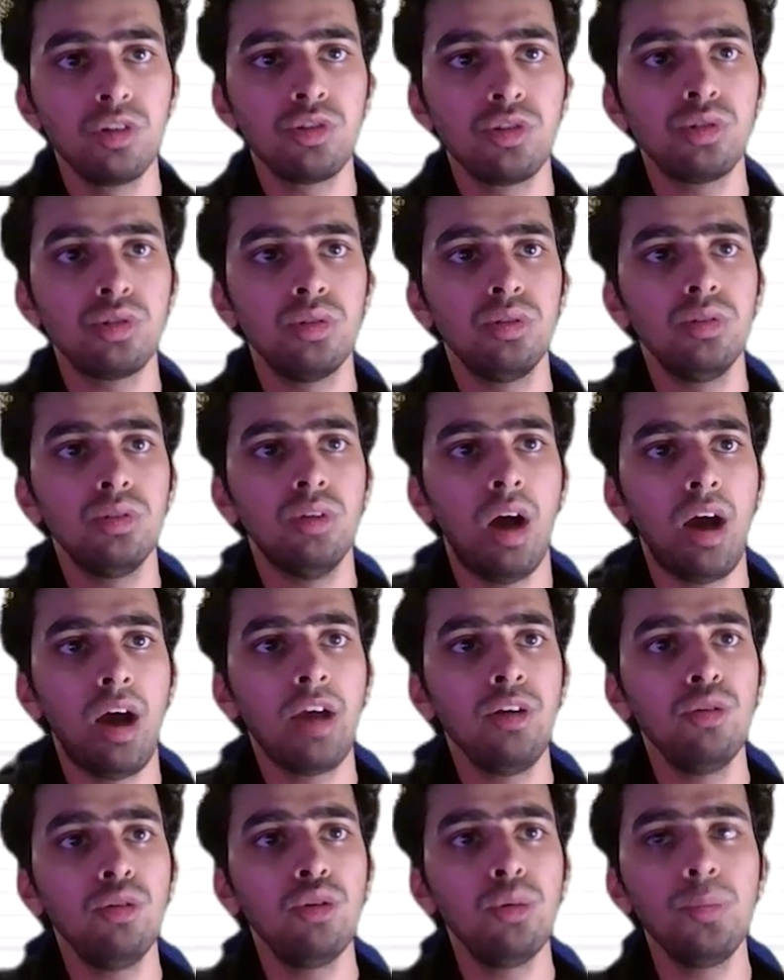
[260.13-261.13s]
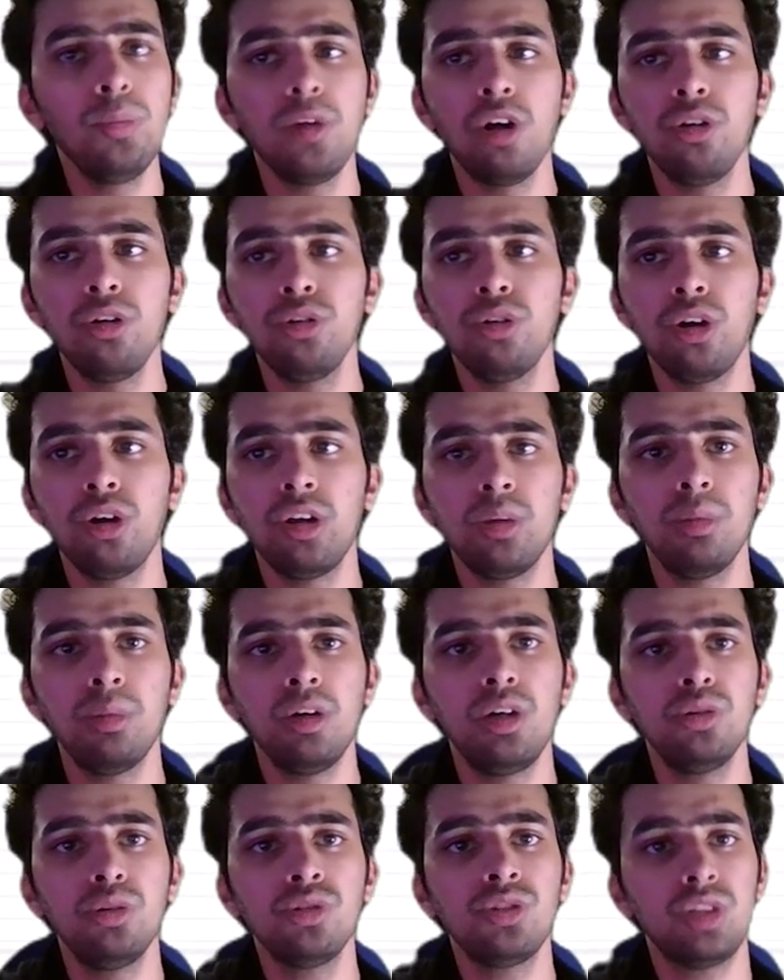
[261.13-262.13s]
so I hope now you are
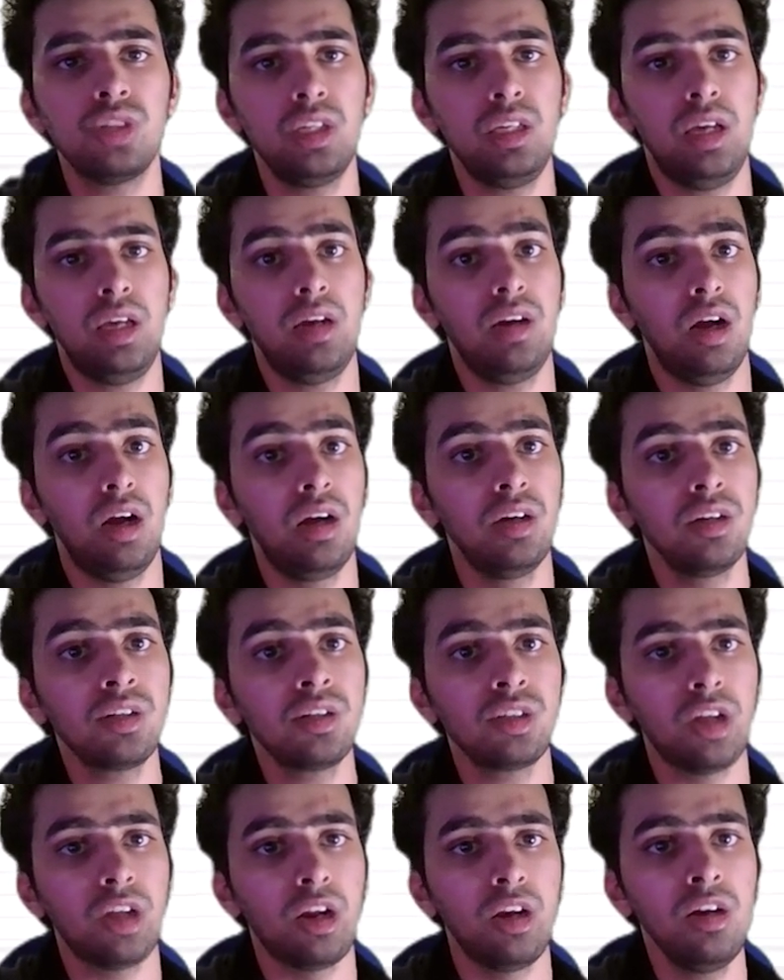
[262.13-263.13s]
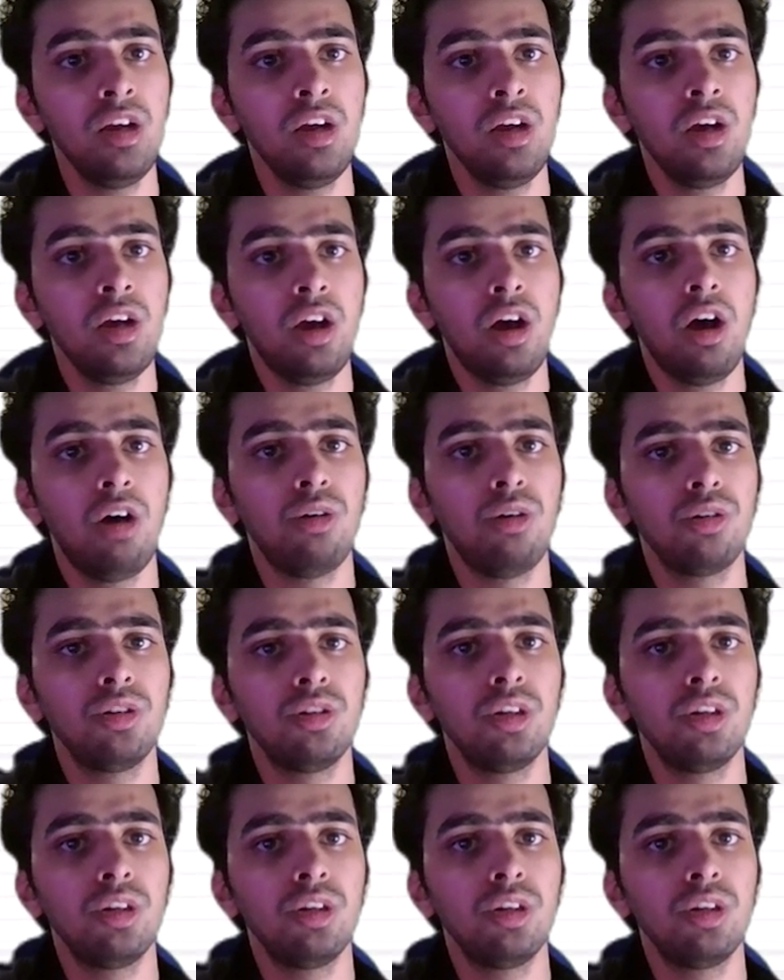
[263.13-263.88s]
able to see and understand how